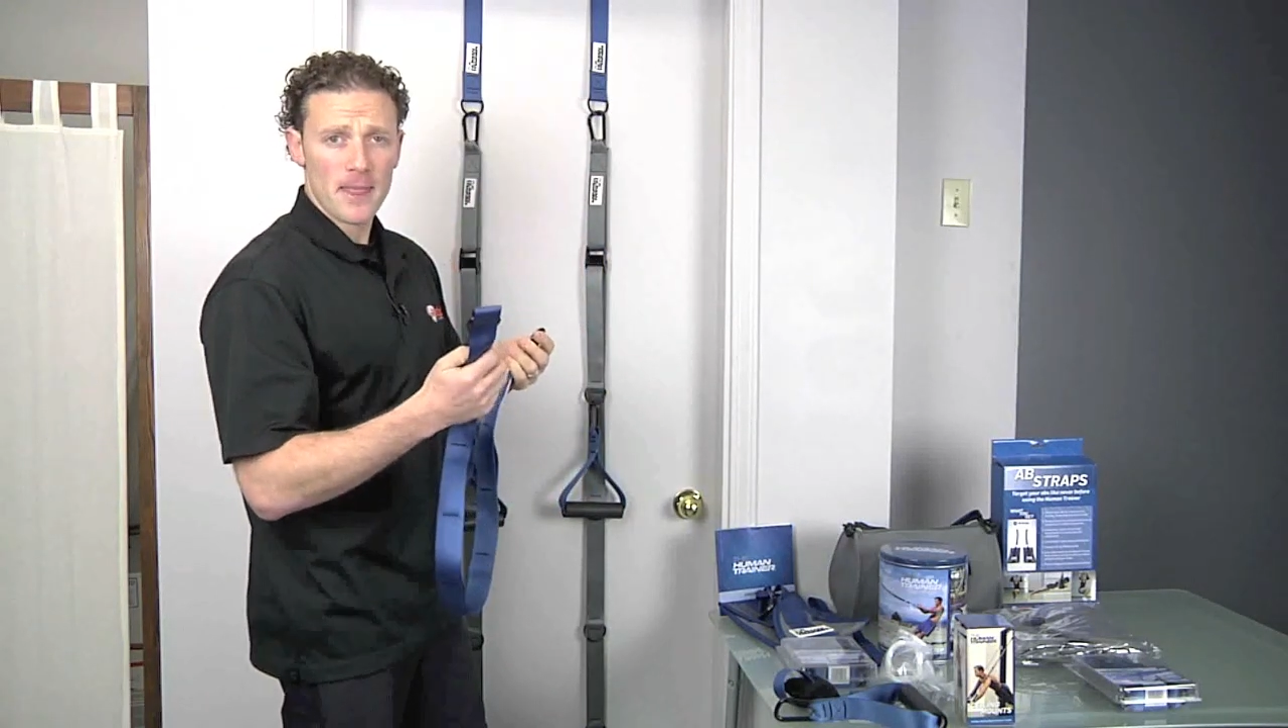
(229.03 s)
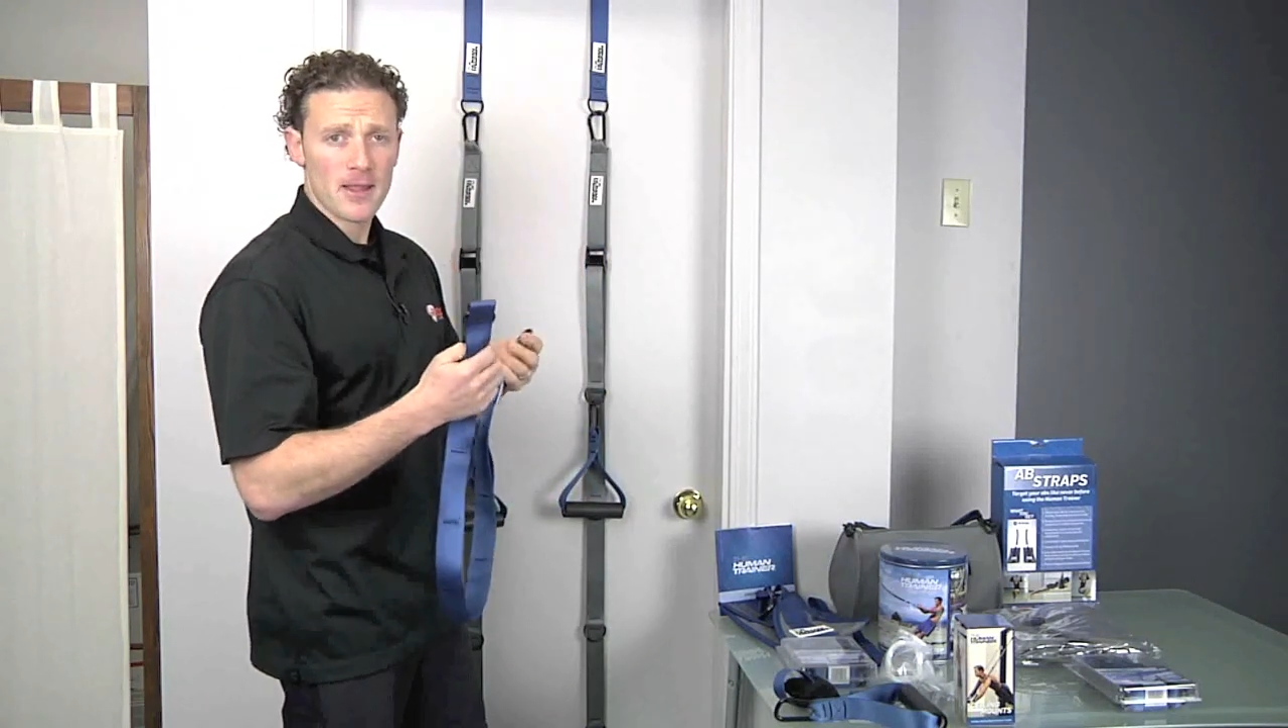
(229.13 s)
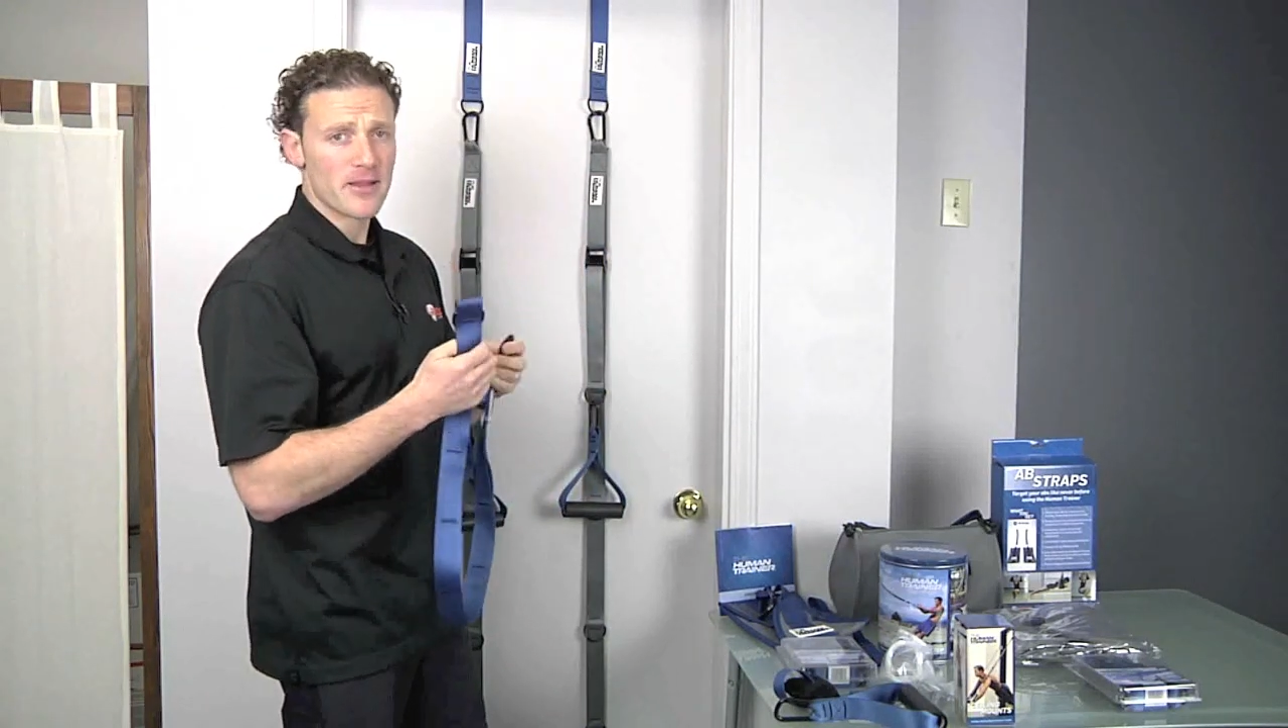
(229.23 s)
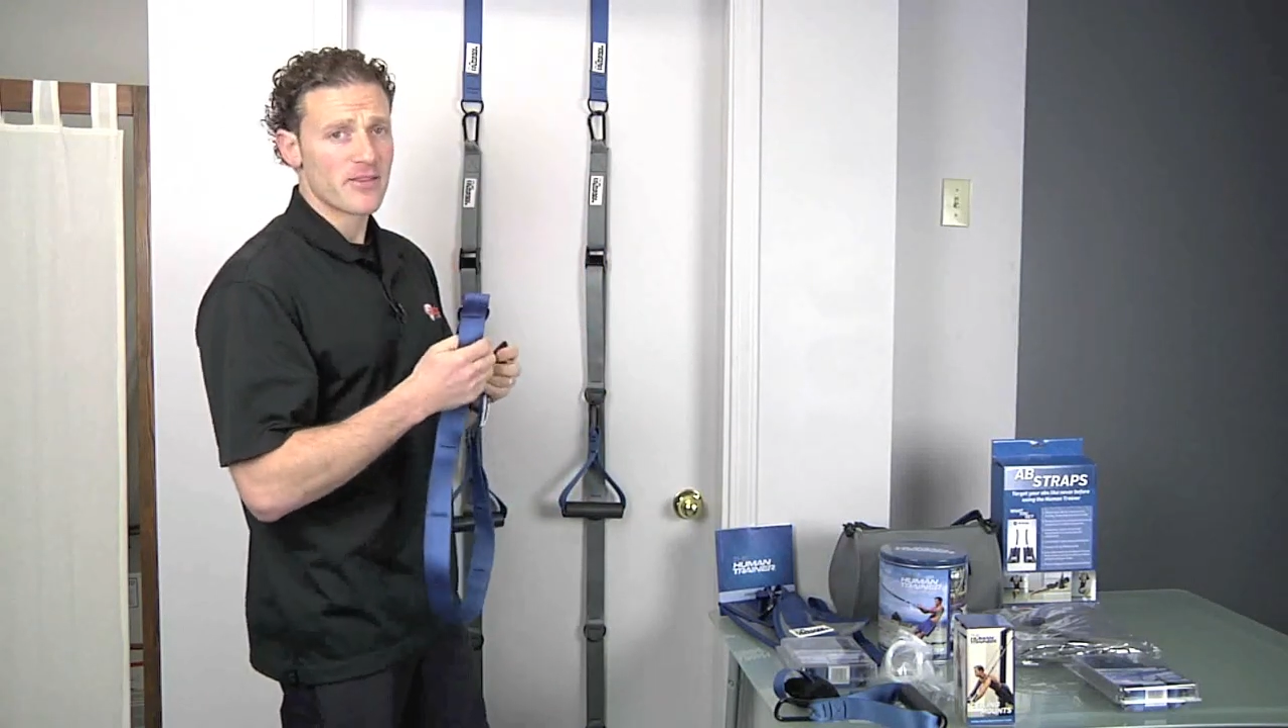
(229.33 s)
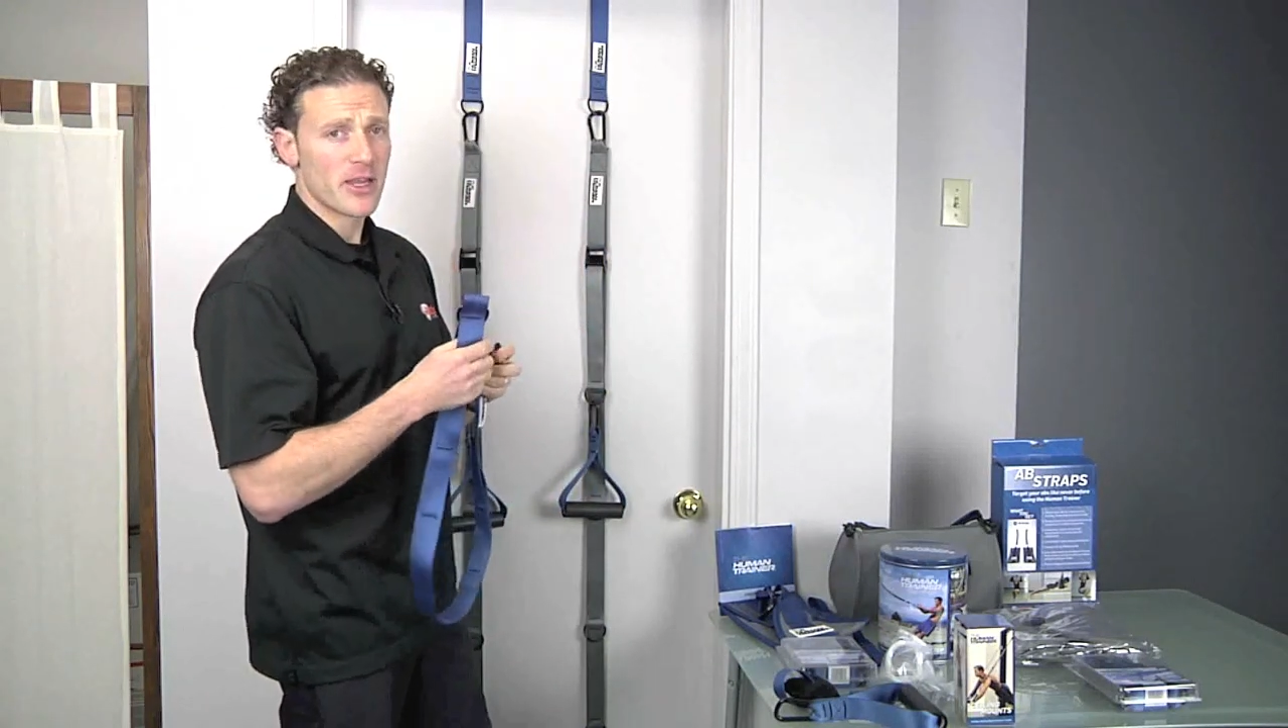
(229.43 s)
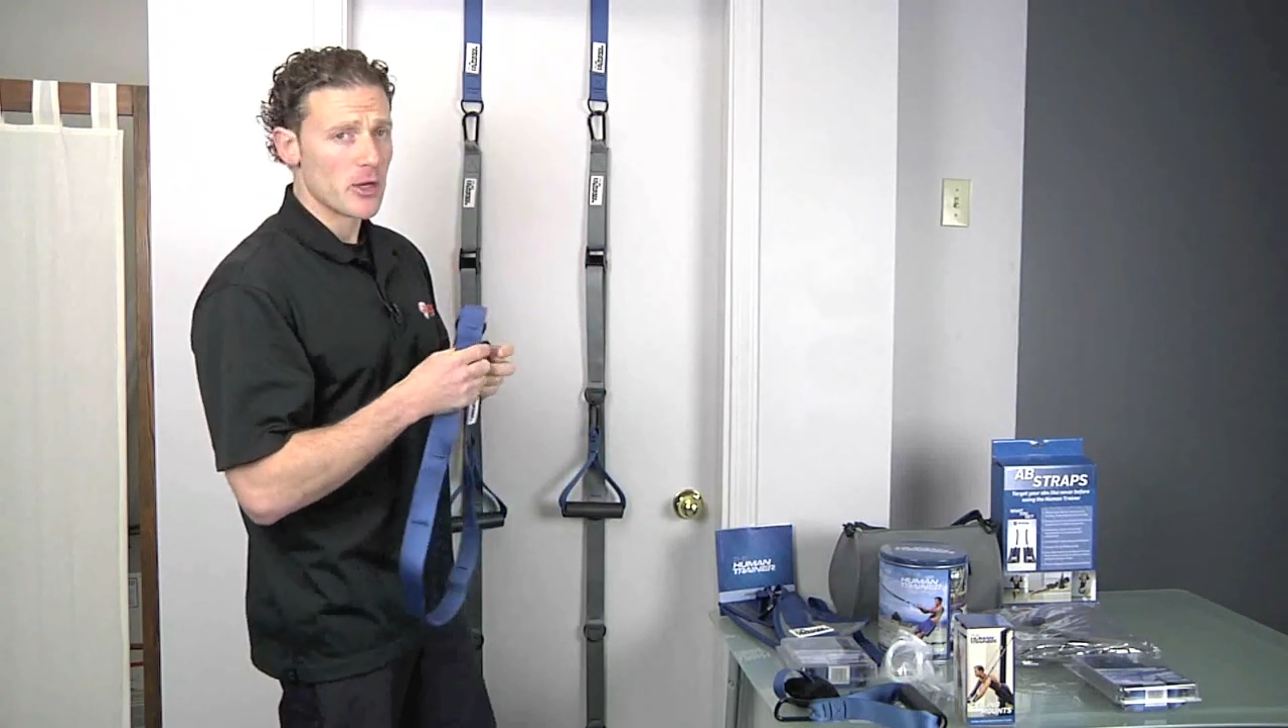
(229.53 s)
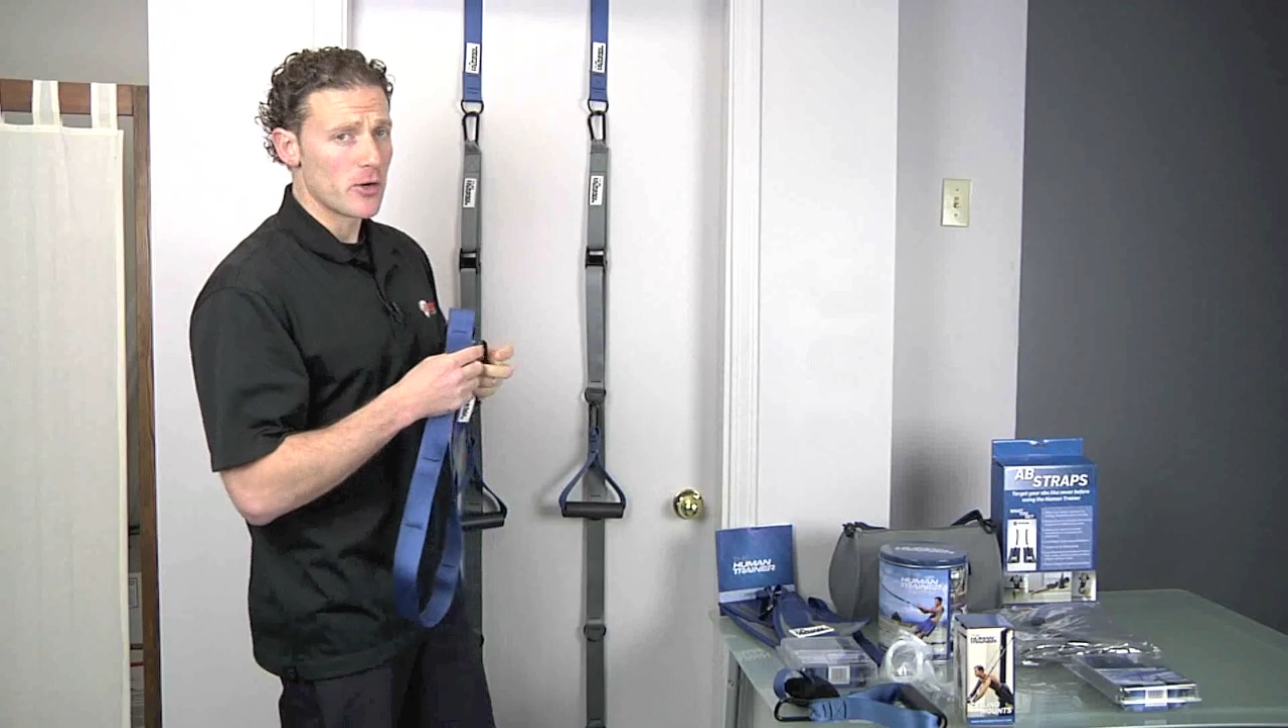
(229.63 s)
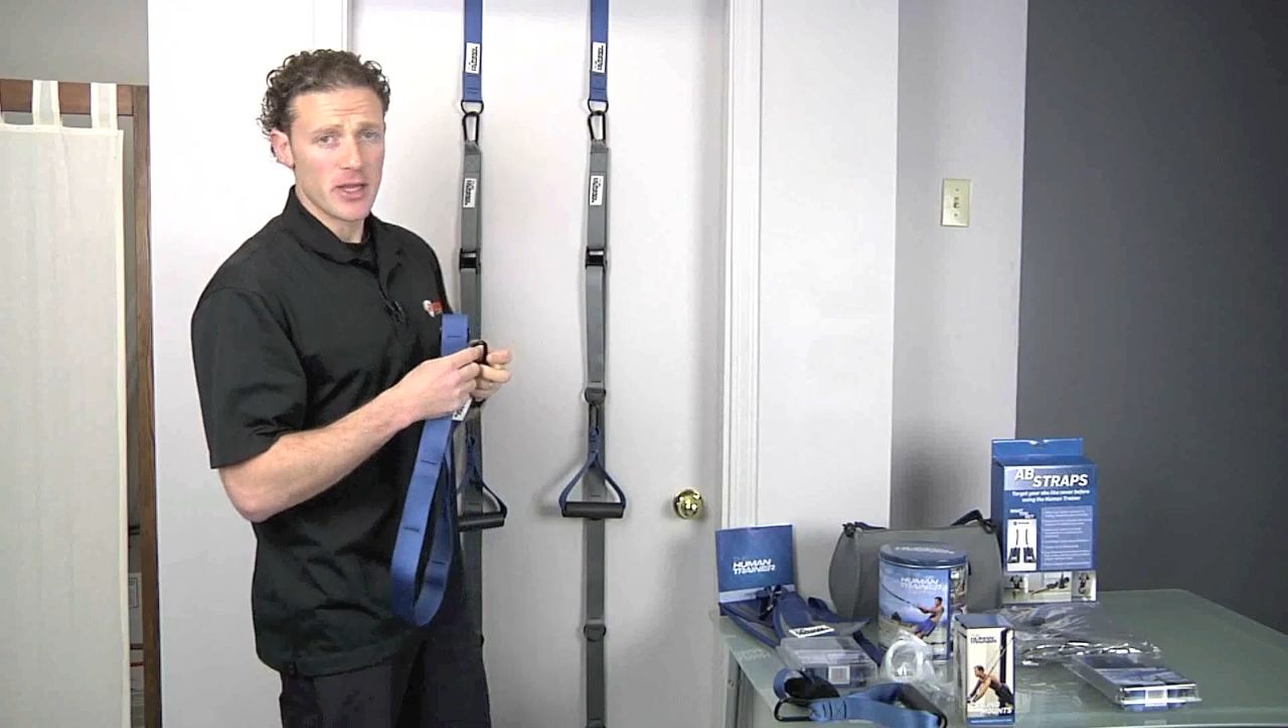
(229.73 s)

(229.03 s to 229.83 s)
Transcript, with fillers: let's say you're